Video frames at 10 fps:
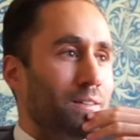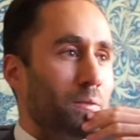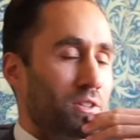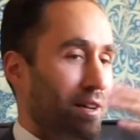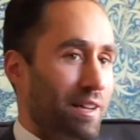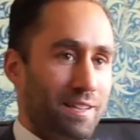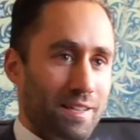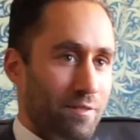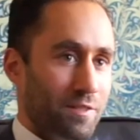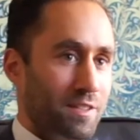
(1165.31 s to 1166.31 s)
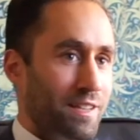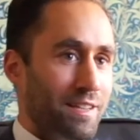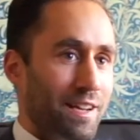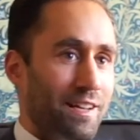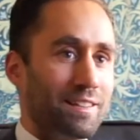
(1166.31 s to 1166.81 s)
which I hadn't even seen
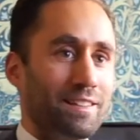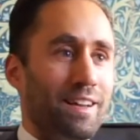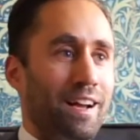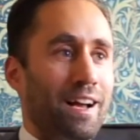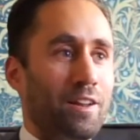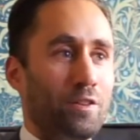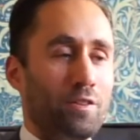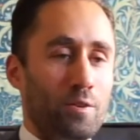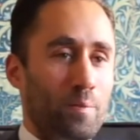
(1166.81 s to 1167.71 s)
yet, and the new